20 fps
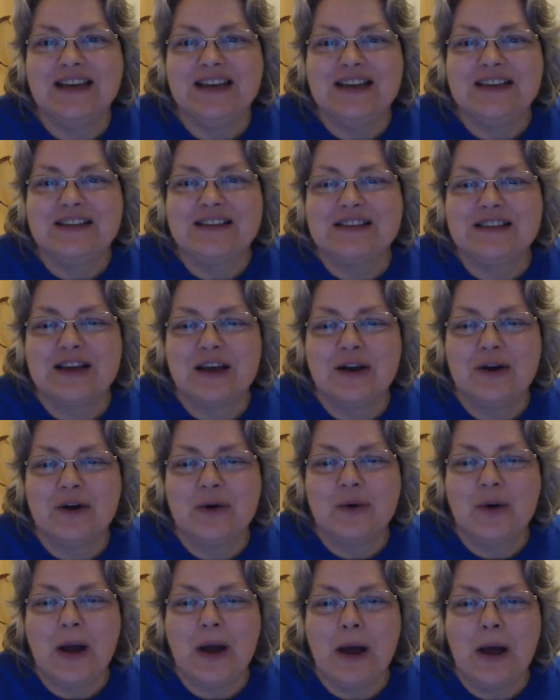So
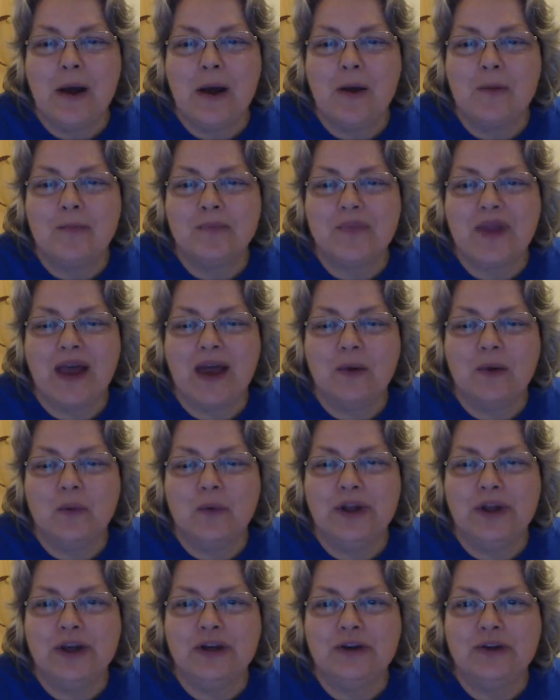I
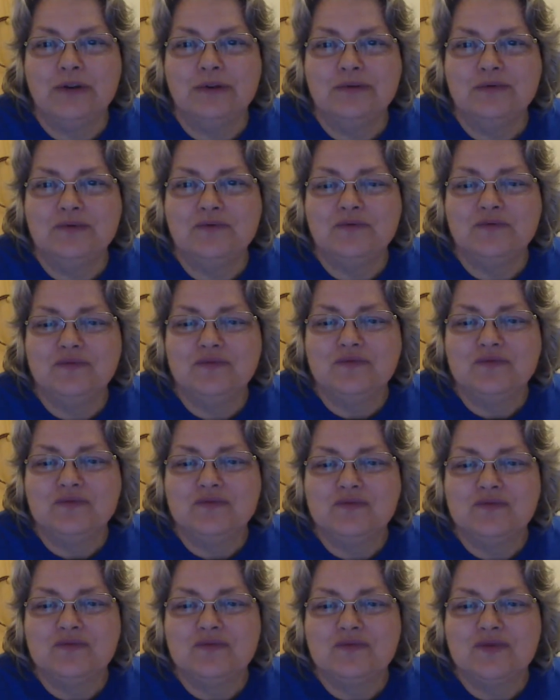will
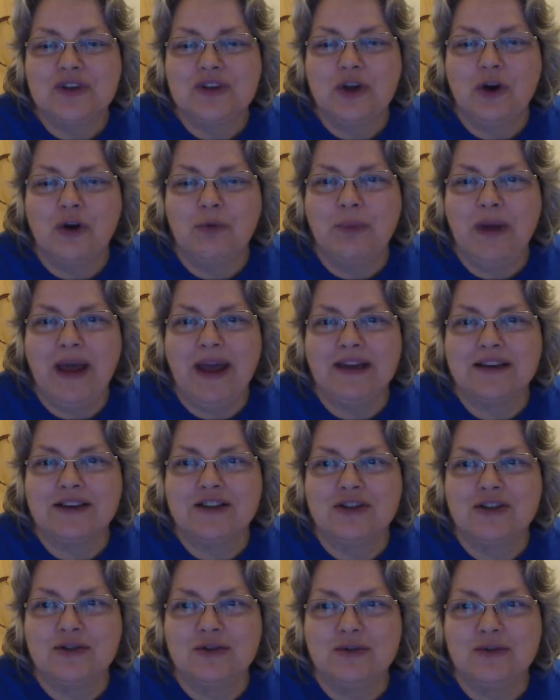go back
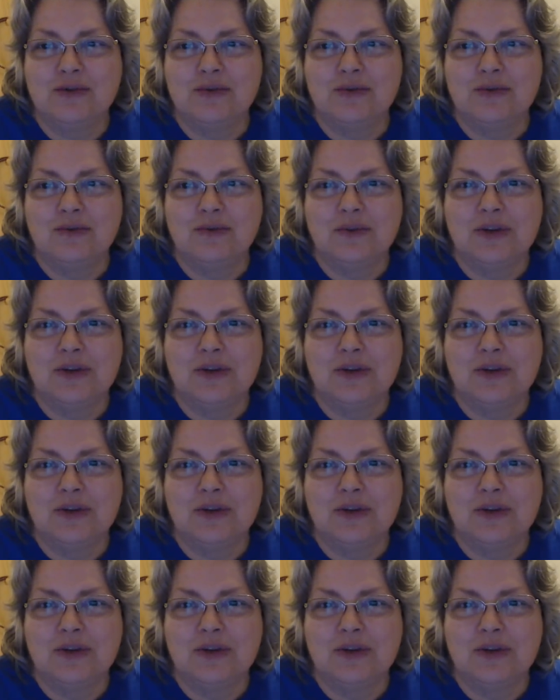to